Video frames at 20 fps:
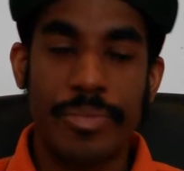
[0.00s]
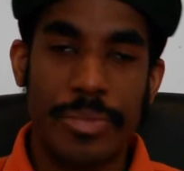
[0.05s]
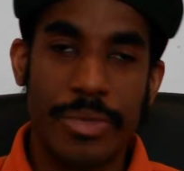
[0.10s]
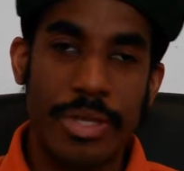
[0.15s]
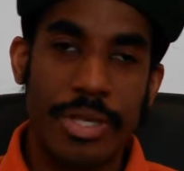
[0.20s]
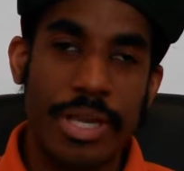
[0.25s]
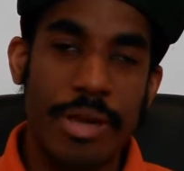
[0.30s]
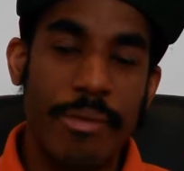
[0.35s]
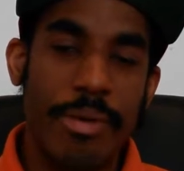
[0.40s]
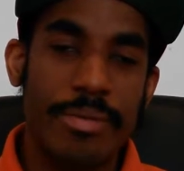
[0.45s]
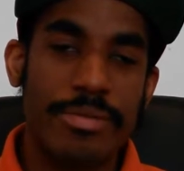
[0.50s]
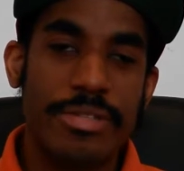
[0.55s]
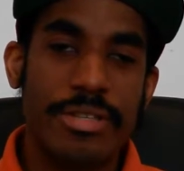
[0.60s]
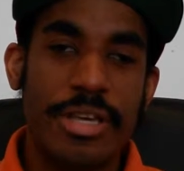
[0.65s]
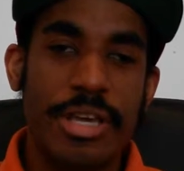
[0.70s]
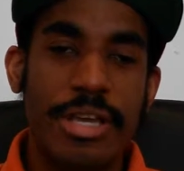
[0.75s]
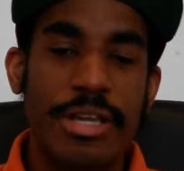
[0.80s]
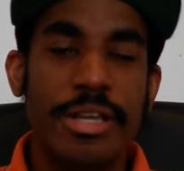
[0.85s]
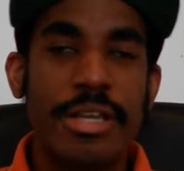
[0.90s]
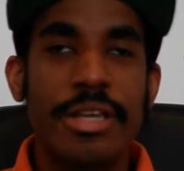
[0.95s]
You get what I'm
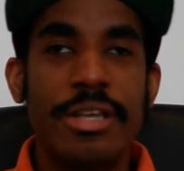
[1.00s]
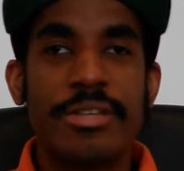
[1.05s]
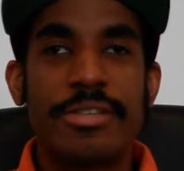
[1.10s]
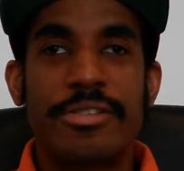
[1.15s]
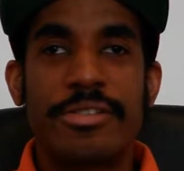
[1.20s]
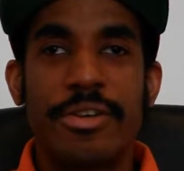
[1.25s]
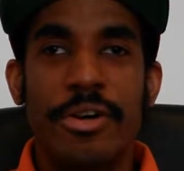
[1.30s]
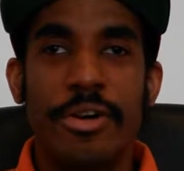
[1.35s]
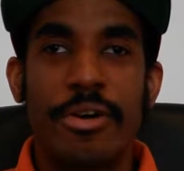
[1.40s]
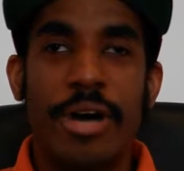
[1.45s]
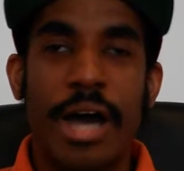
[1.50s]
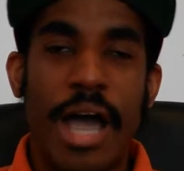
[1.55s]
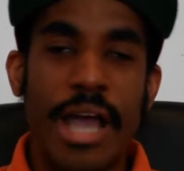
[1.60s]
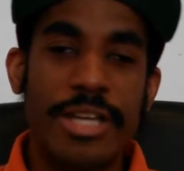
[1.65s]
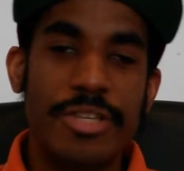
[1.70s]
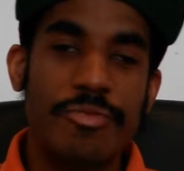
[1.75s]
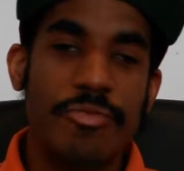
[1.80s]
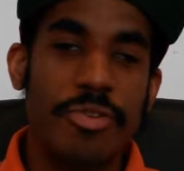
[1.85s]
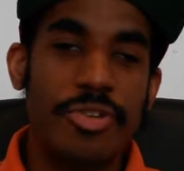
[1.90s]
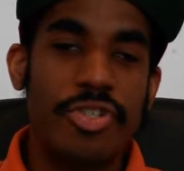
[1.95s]
saying? So I
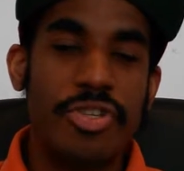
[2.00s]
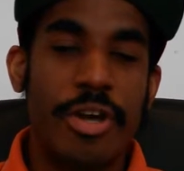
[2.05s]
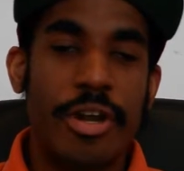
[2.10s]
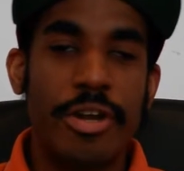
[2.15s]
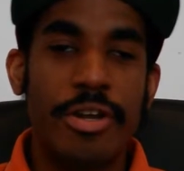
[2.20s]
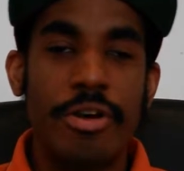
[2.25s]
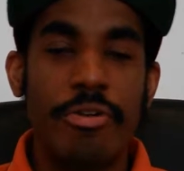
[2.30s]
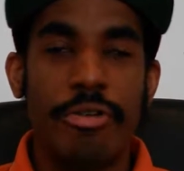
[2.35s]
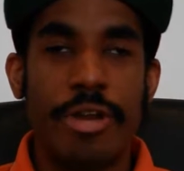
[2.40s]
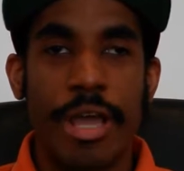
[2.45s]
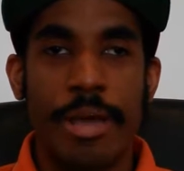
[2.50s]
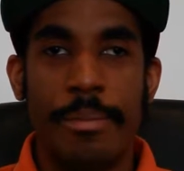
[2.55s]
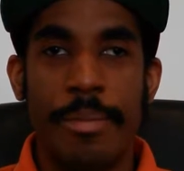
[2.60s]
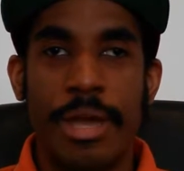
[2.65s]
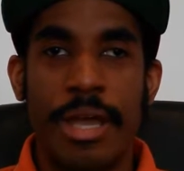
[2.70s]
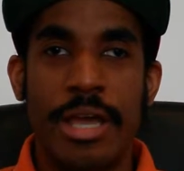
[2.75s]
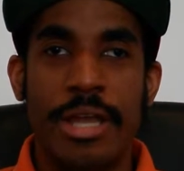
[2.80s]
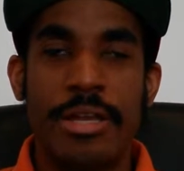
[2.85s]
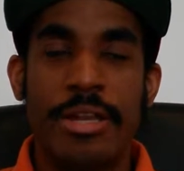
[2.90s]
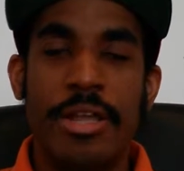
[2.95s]
just want y'all to know that,
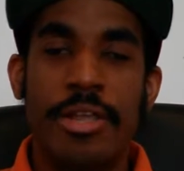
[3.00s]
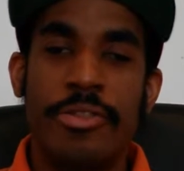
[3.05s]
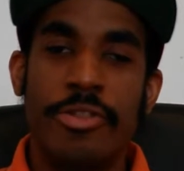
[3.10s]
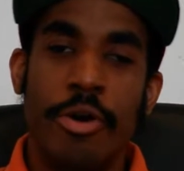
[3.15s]
man.